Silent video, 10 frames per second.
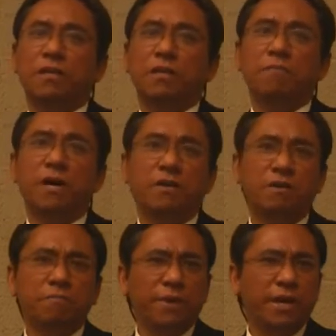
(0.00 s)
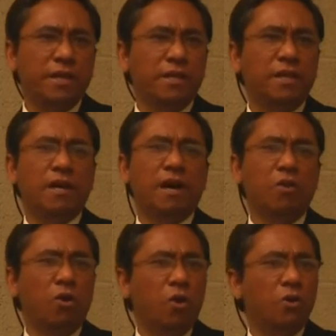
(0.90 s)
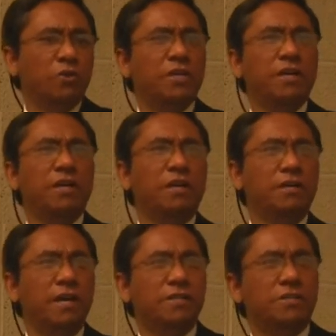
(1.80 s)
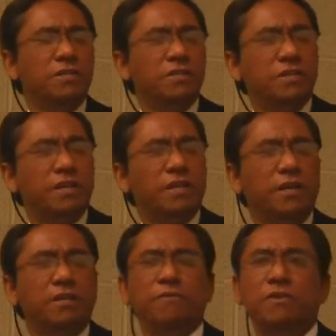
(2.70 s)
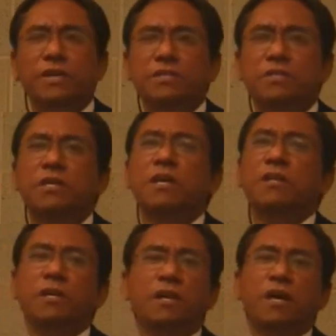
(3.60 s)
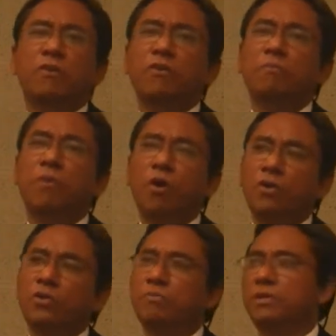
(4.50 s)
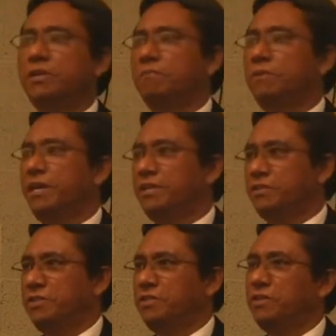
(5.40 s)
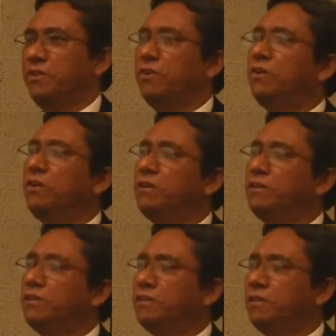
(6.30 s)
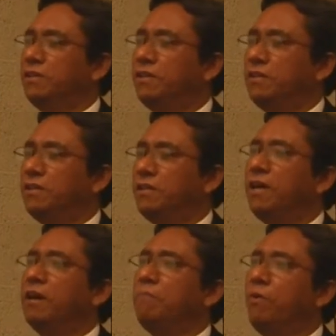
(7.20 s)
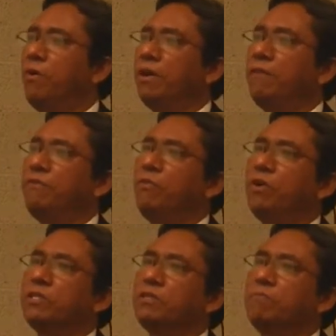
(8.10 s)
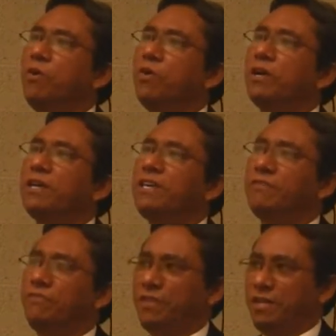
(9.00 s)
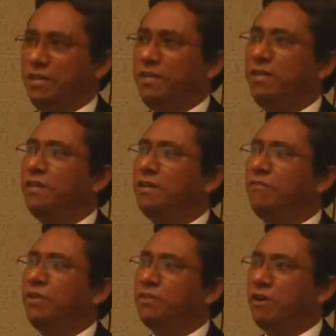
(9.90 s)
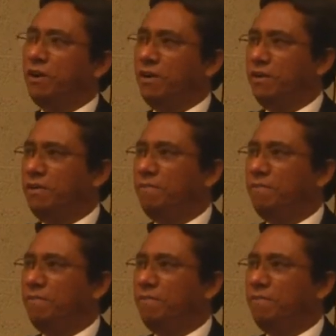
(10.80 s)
The Madrumpe, the Along, the gangsters, the different races, they are not born to become gangsters. Or they are born, everyone is born a gift, fitrah.